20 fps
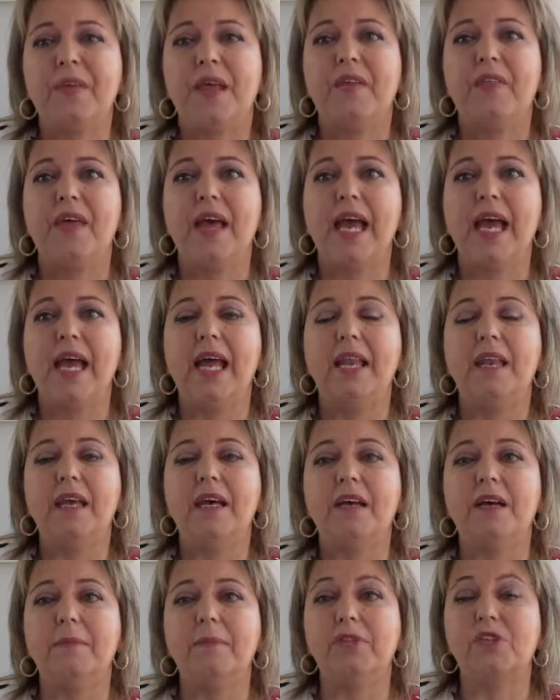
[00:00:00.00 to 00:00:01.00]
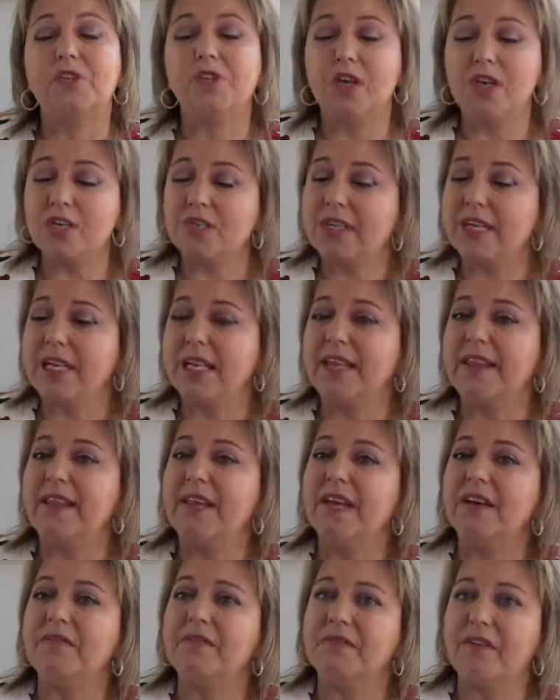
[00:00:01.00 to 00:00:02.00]
then certainly
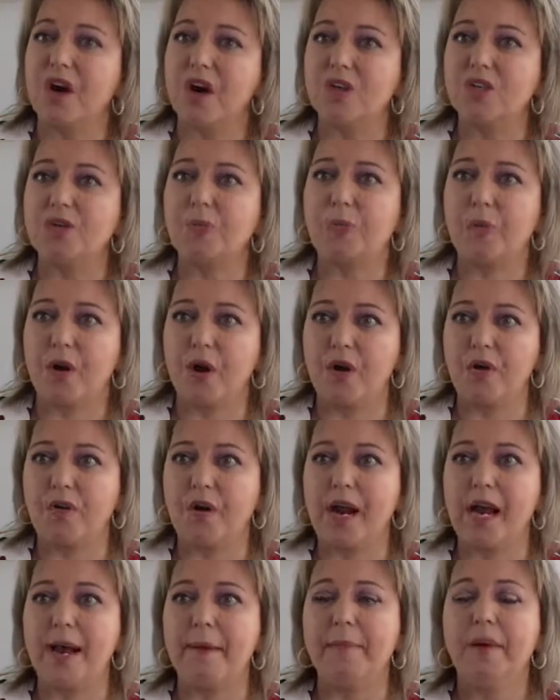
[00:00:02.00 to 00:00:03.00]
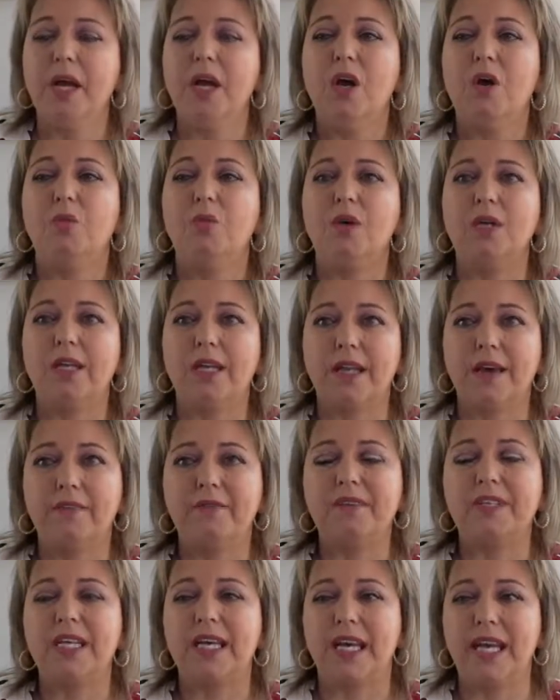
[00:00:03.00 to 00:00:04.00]
the Avant program would
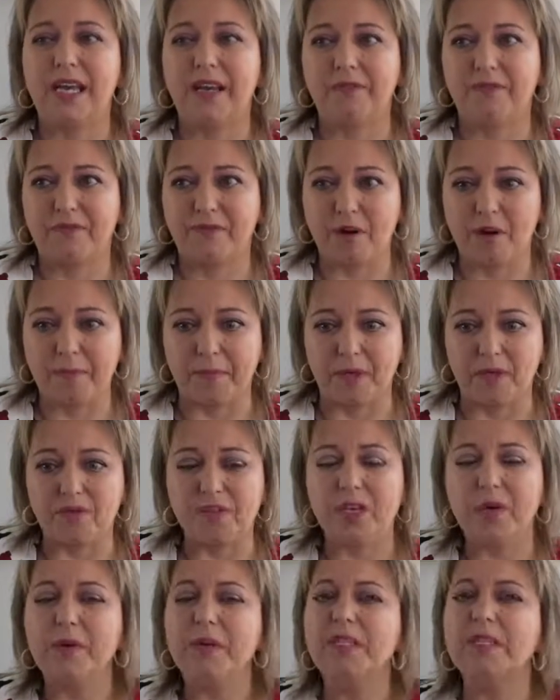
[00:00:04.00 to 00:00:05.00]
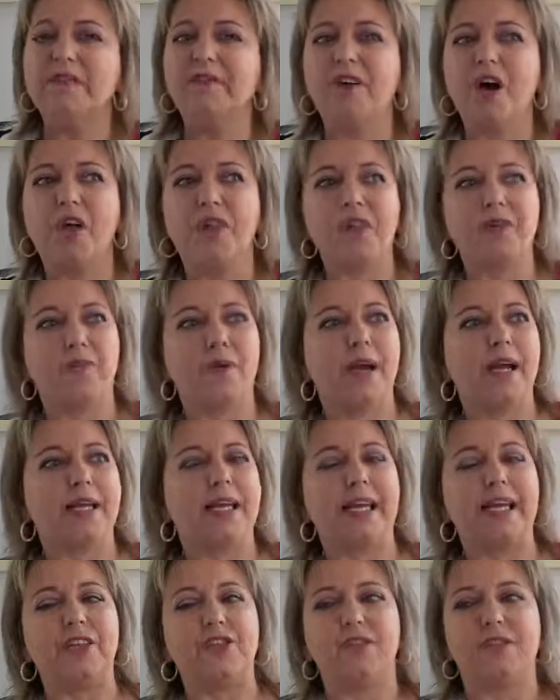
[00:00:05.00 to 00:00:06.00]
love to hear from you. So is Avant the right
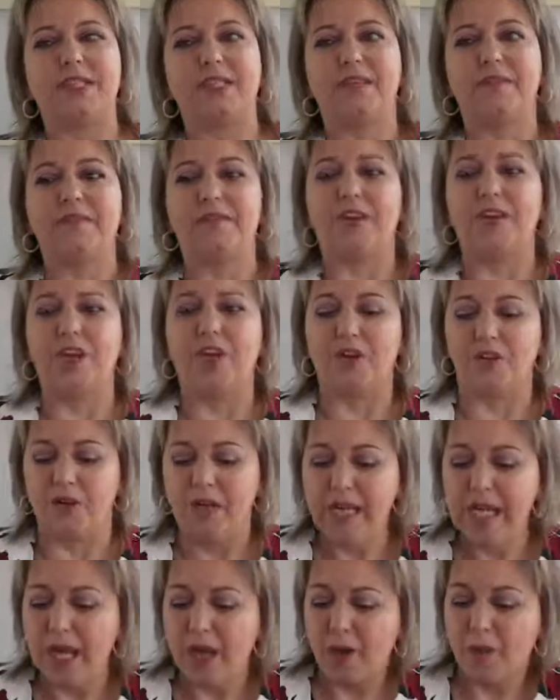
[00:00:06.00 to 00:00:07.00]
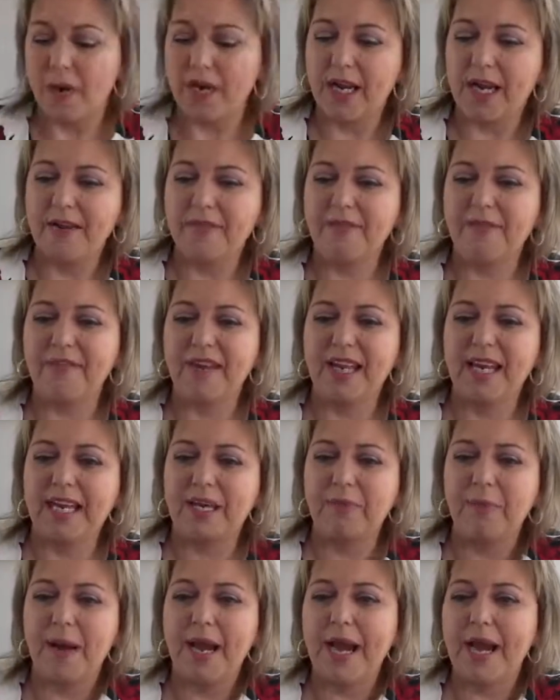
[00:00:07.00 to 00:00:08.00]
agency for you? When I
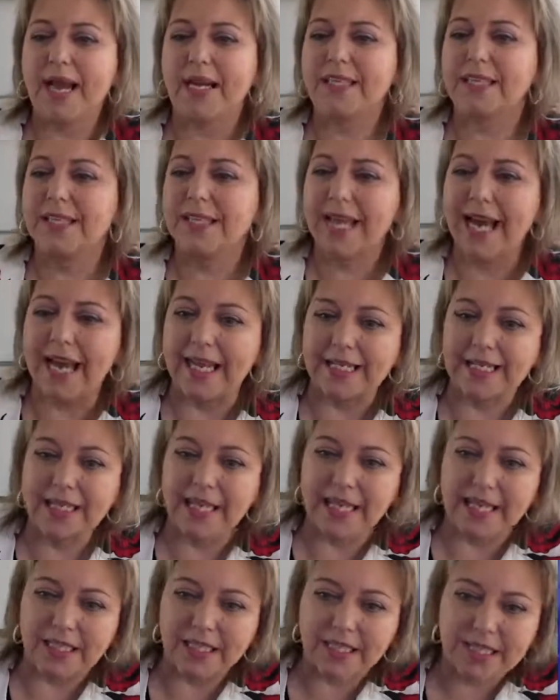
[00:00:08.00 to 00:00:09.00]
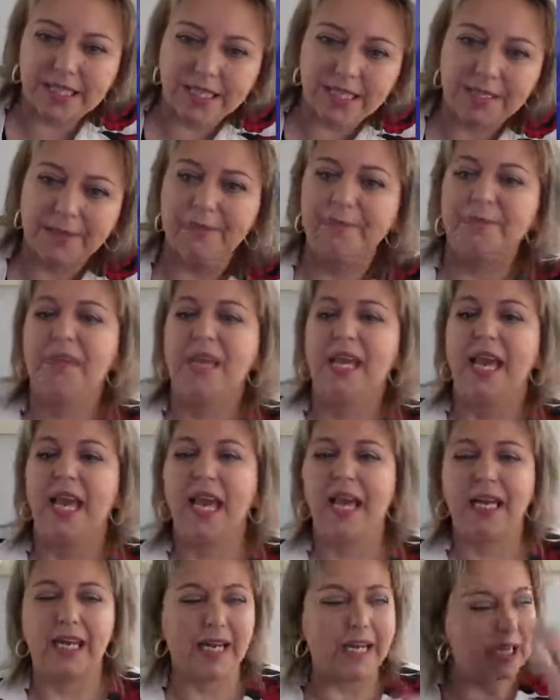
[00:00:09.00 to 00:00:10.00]
flick back to that list
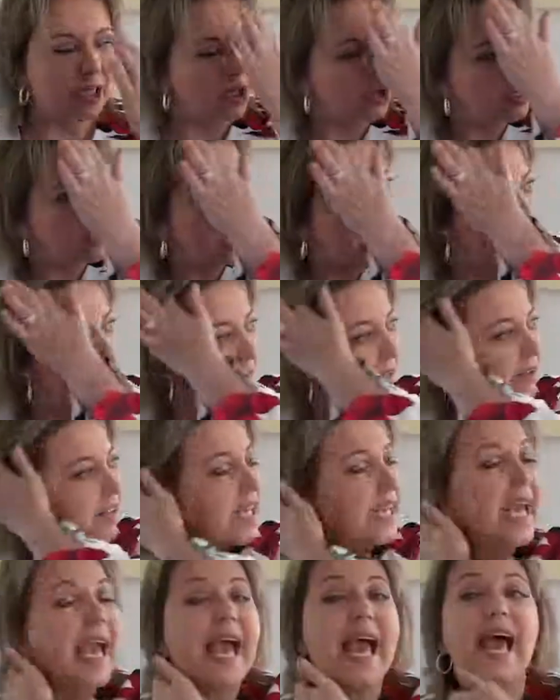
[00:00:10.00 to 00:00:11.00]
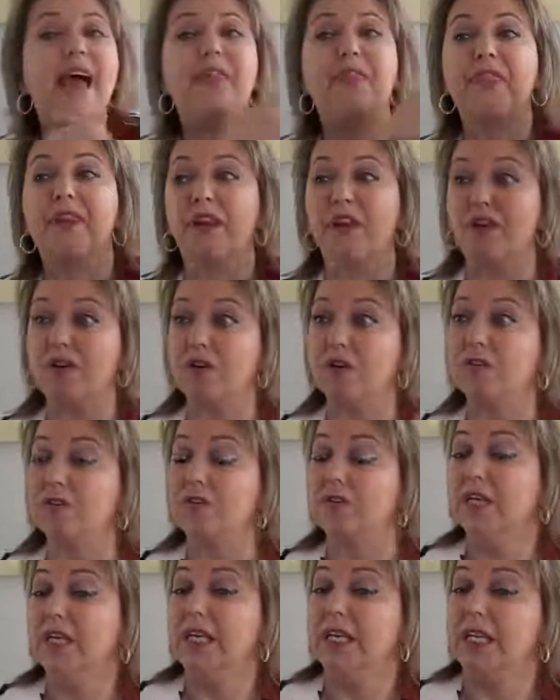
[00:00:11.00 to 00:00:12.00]
and I look at the
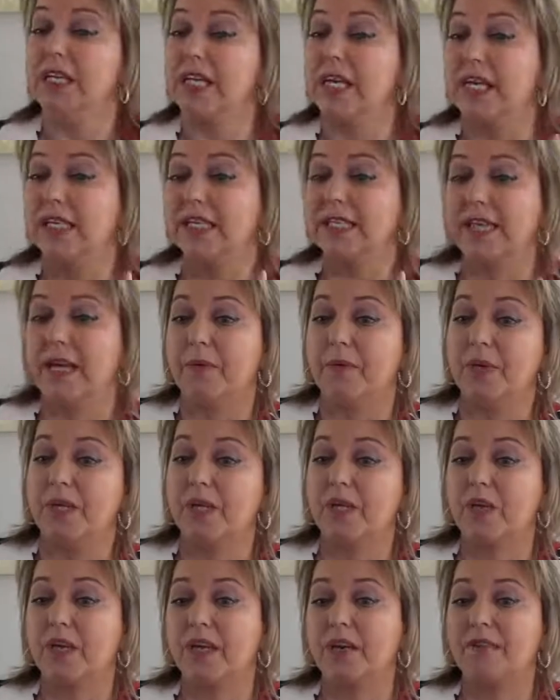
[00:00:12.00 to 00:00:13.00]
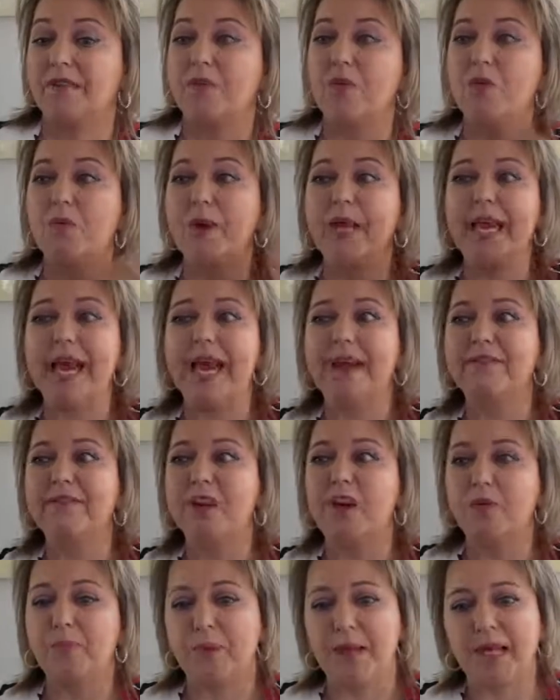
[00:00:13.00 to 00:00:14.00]
ethical things that we're looking for, we have
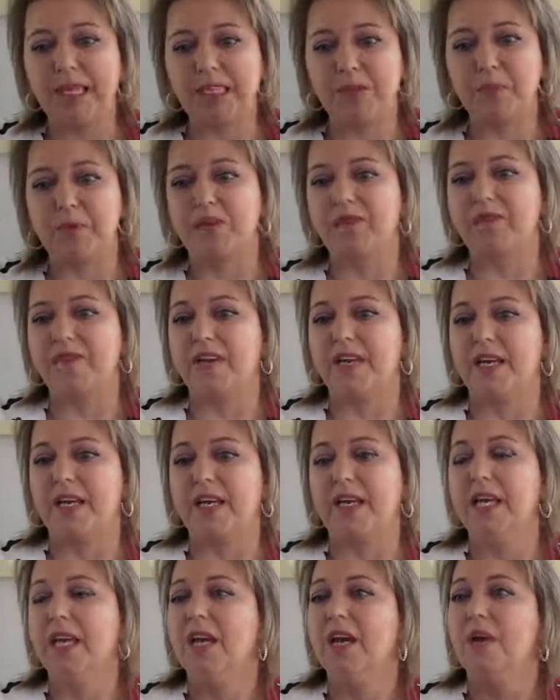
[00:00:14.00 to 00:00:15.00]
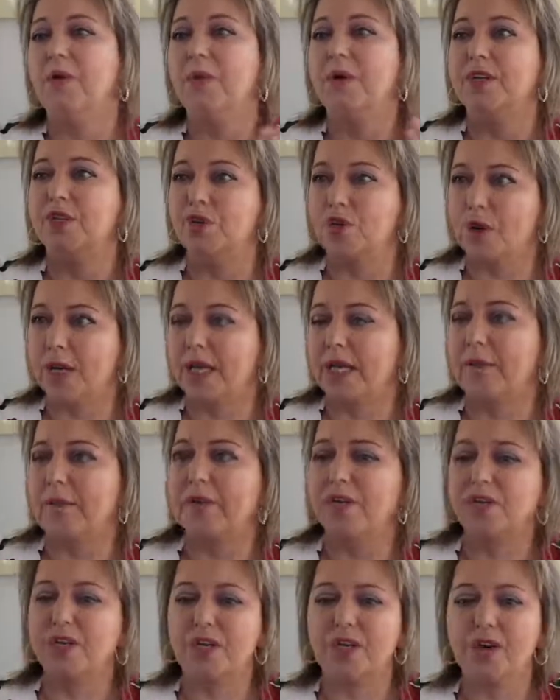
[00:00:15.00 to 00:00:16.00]
no placement fee. We're Joint
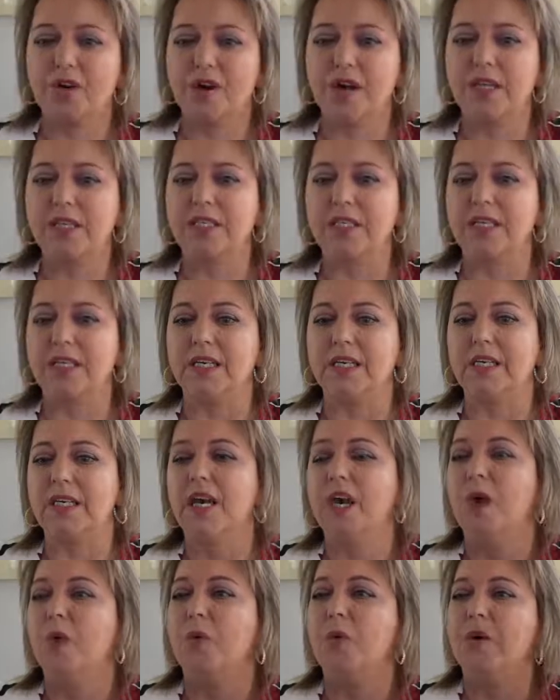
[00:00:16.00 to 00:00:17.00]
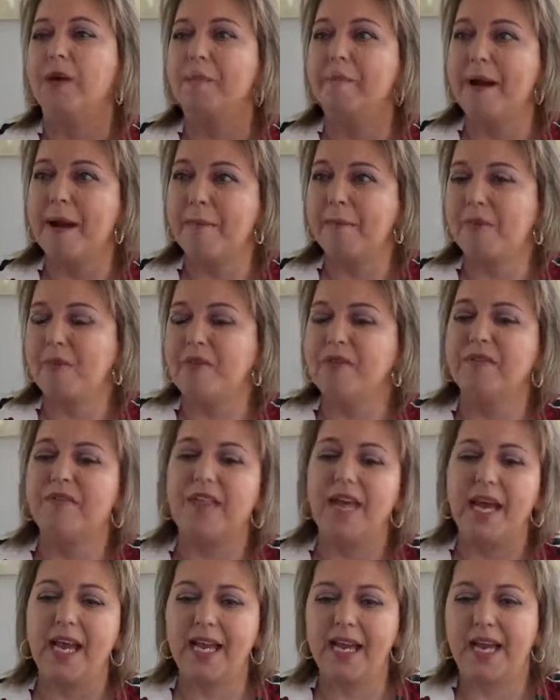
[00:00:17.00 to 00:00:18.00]
Commission accredited. We're a member of
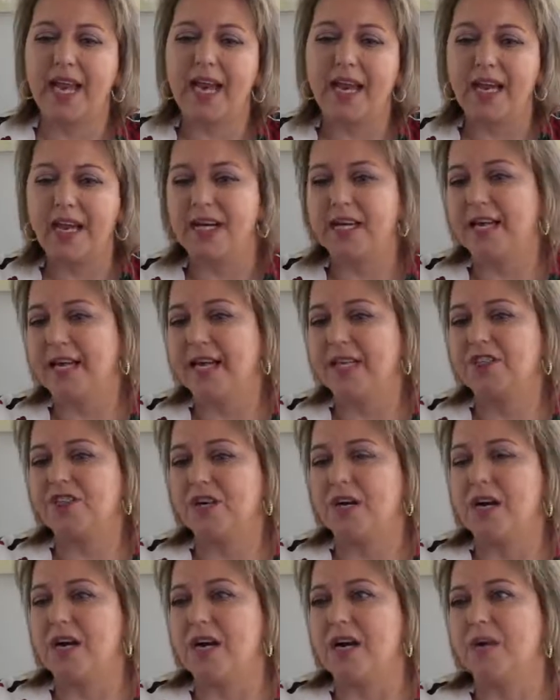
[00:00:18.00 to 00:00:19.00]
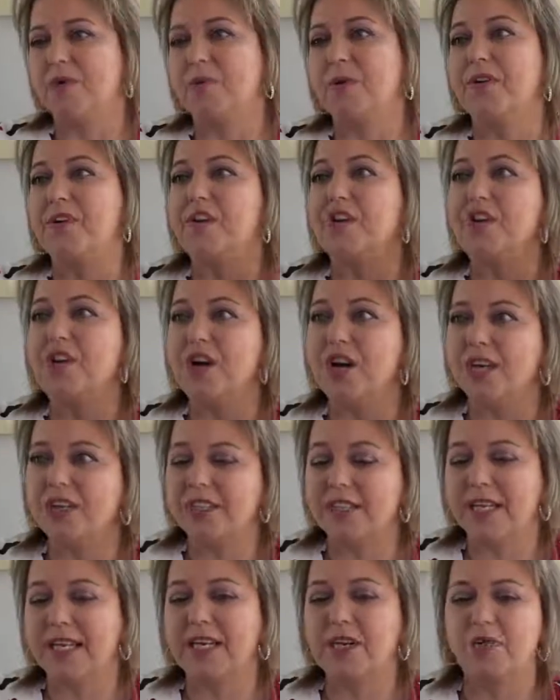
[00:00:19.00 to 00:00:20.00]
the AAIHR. We're a
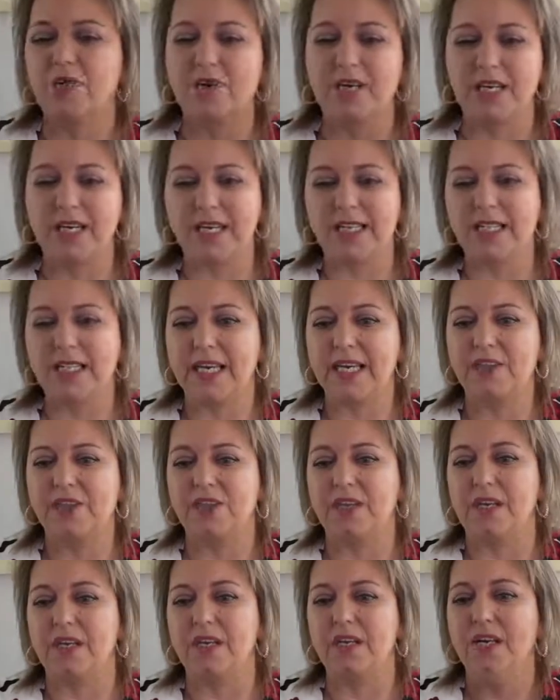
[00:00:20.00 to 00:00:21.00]
nurse-led organization.